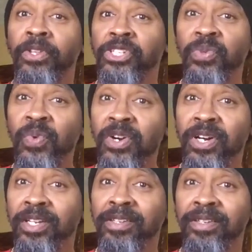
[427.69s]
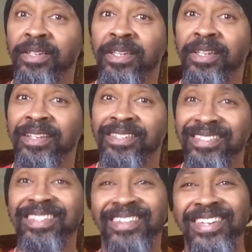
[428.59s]
She won."
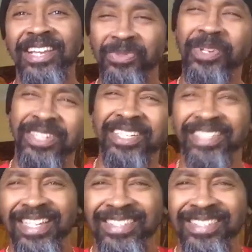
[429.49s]
She said, "Oh, that's really good.